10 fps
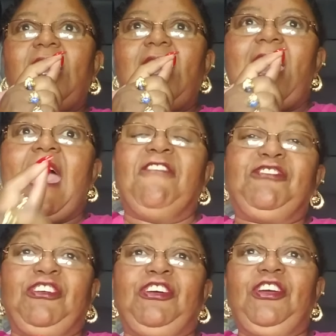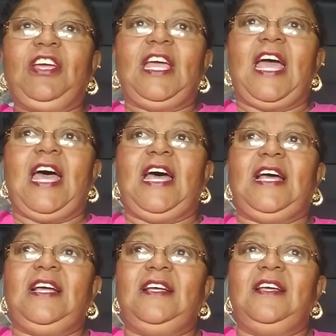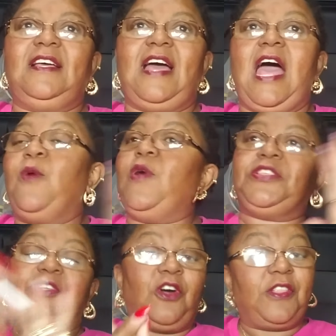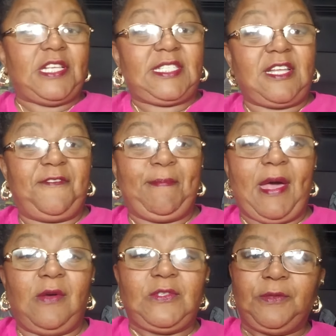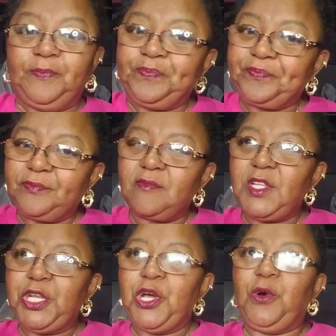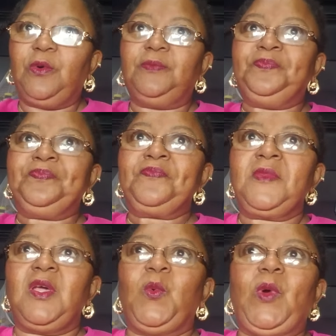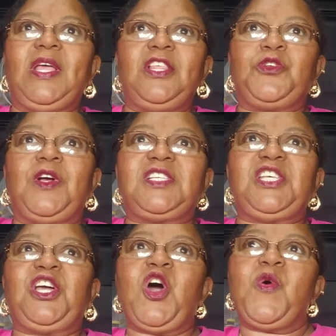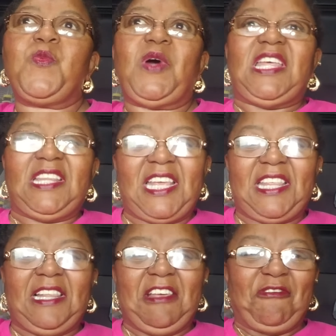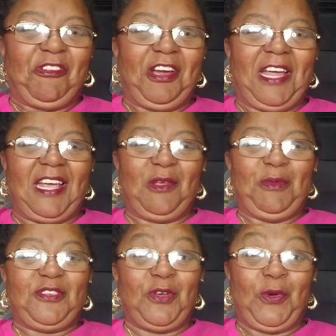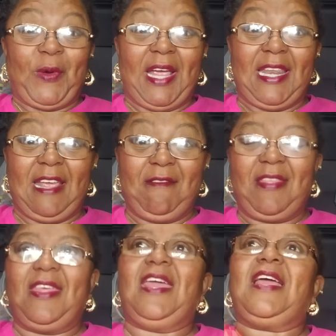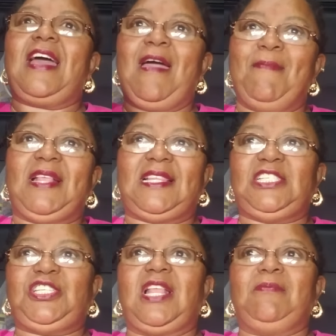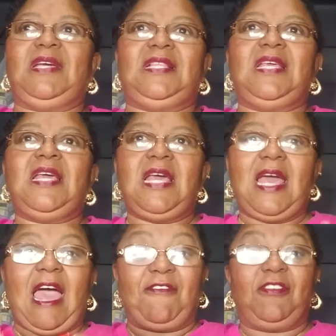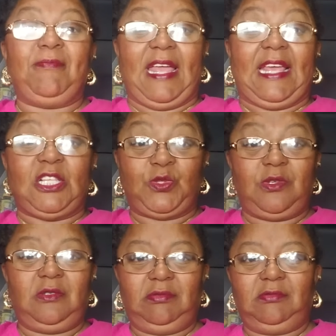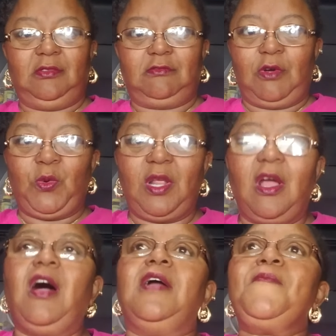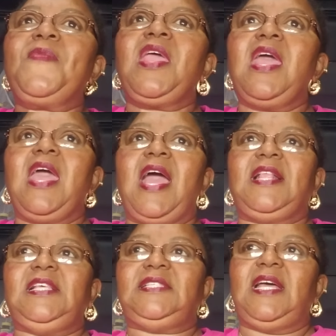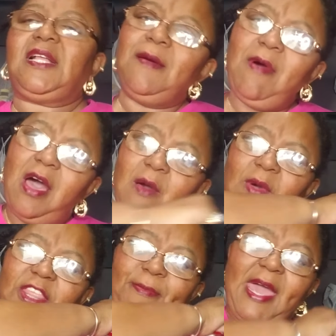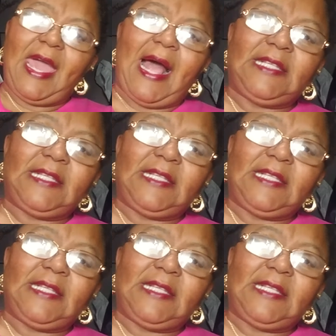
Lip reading: after I wondered all this stuff about, you know, where the trucks are going, what are they delivering, and it'll be so great and everything. I met this gentleman after my kids were grown and gone, and he said, come on with me, I'll